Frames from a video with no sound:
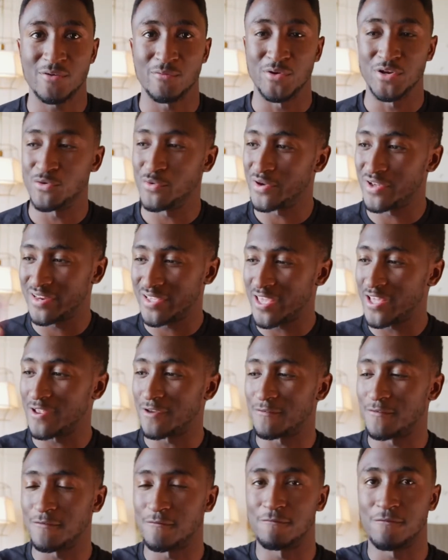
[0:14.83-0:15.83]
We knew we were gonna get
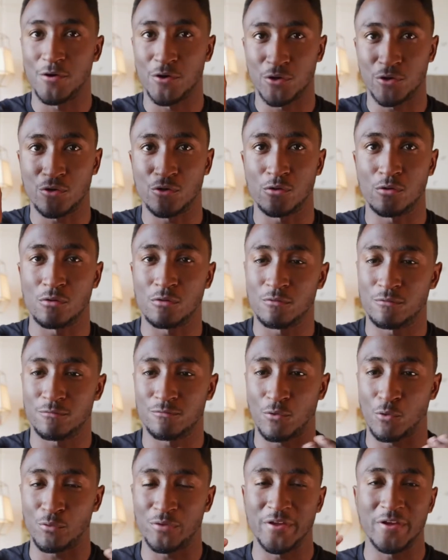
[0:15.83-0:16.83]
a vertical
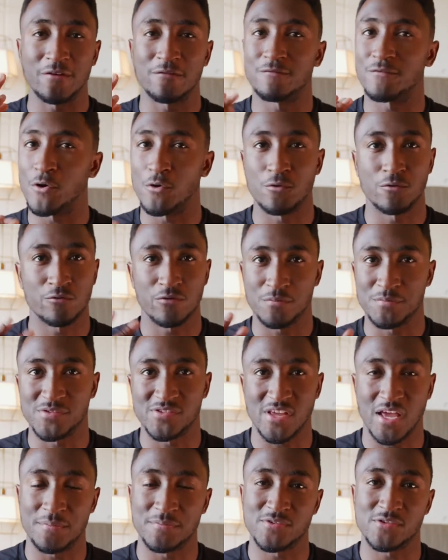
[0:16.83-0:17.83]
folding phone from
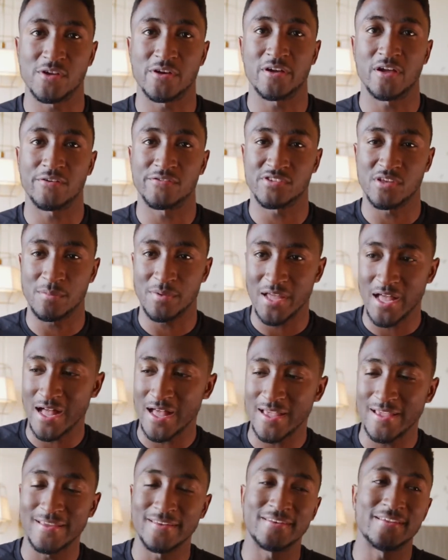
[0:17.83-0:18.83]
Samsung of some
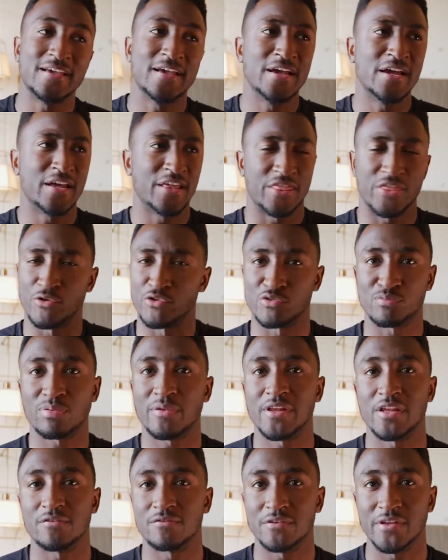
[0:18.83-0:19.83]
kind. There was
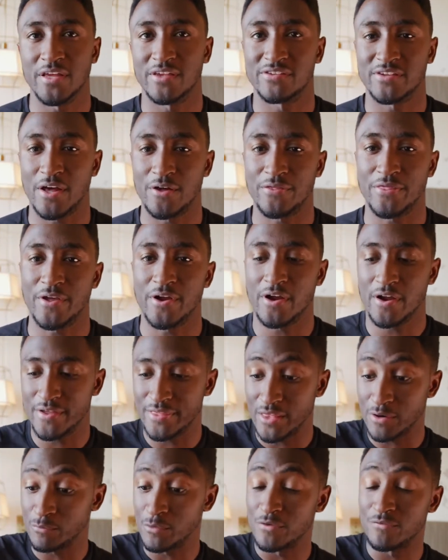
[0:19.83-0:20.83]
plenty of leaks out there, and
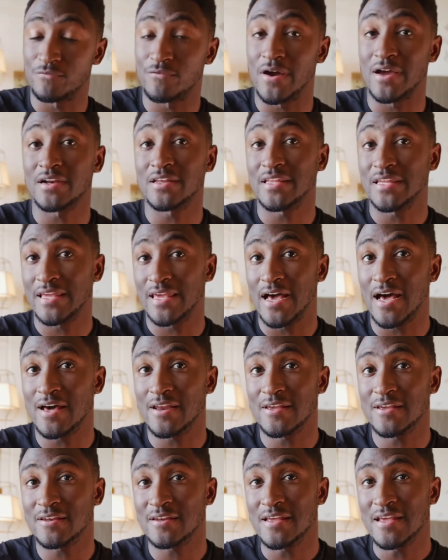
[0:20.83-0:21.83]
then we finally got
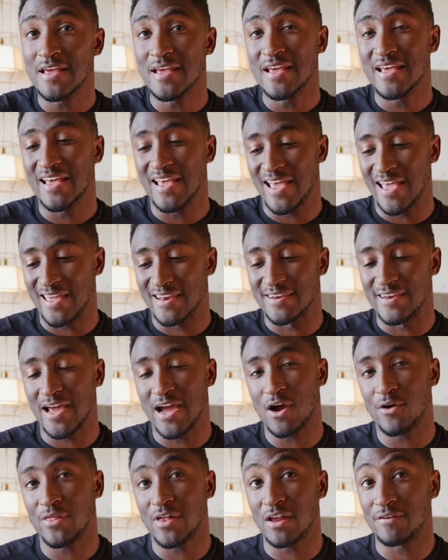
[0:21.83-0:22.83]
it. And
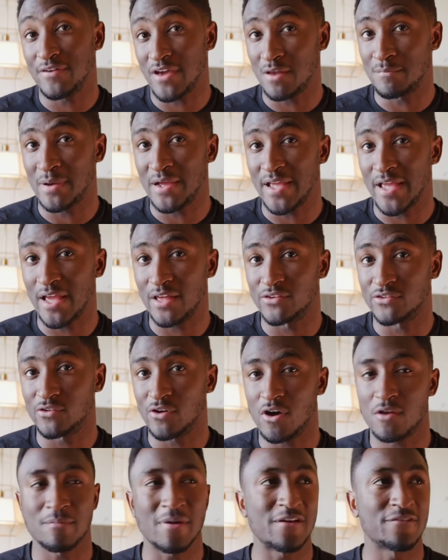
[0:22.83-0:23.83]
now that I've had my hands
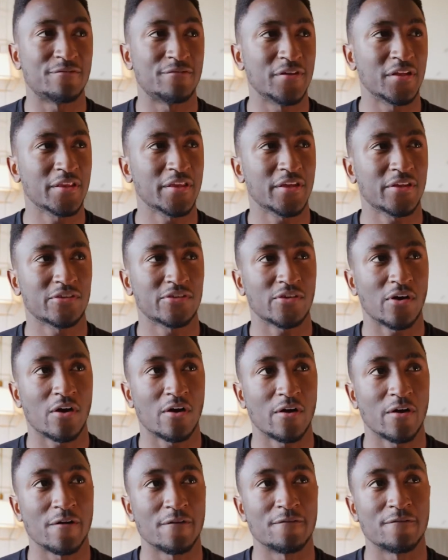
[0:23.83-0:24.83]
on, my feelings
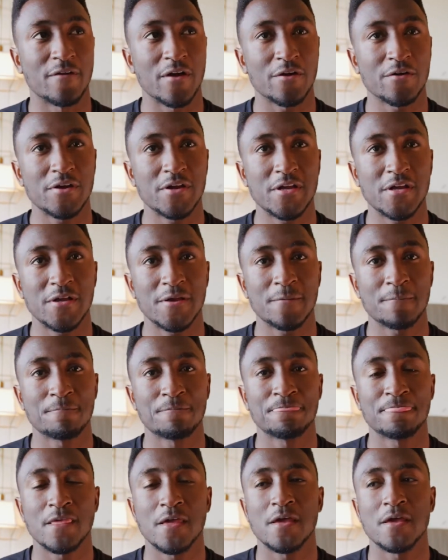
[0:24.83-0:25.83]
are very
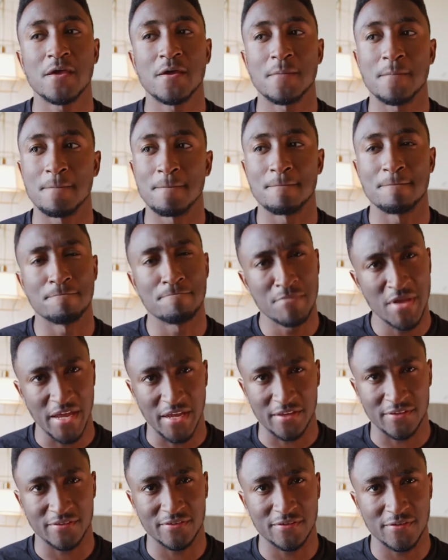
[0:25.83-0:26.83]

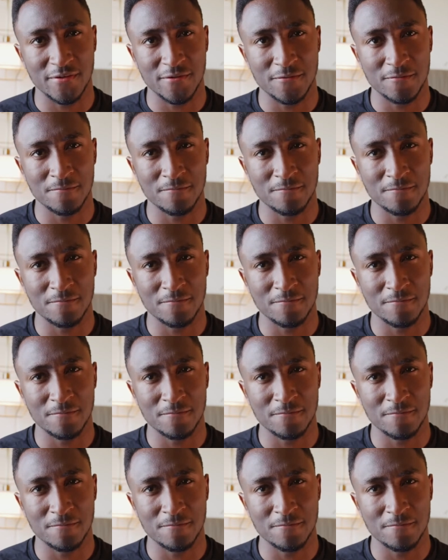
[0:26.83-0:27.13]
mixed.